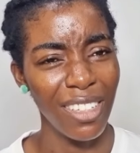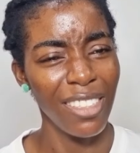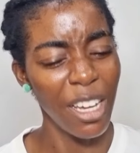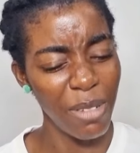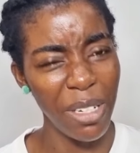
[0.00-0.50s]

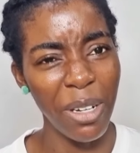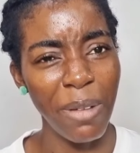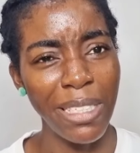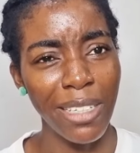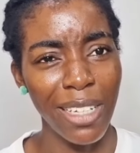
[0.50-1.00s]
tell me in the
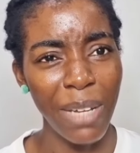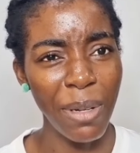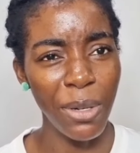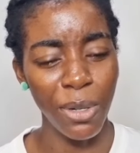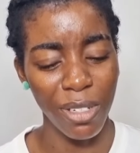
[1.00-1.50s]
comment section, let me
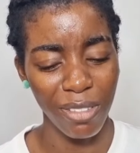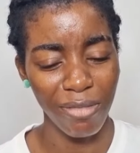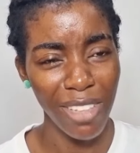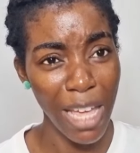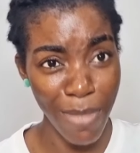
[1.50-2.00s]
know.
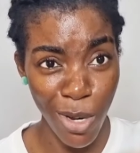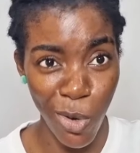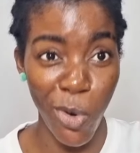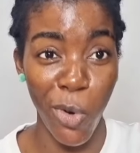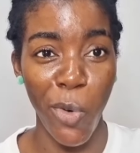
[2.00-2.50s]
Let me
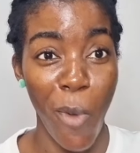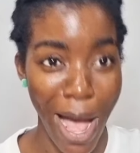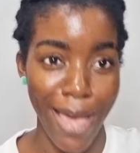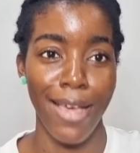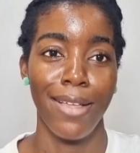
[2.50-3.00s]
know
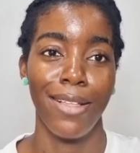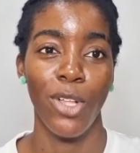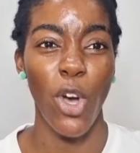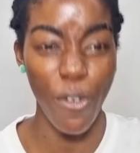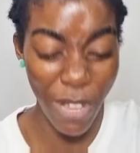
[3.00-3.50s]
why.
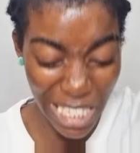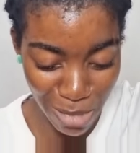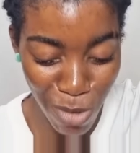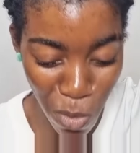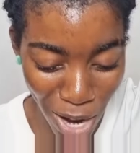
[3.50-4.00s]
Convince
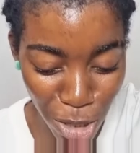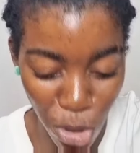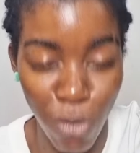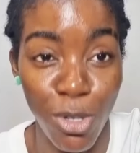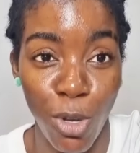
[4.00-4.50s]
me why you should
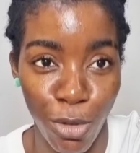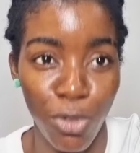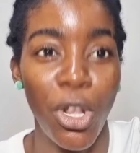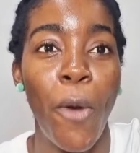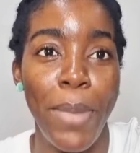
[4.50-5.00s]
not be
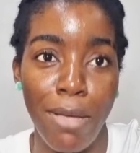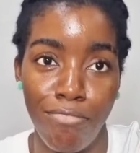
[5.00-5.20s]
subscribed. Tell me.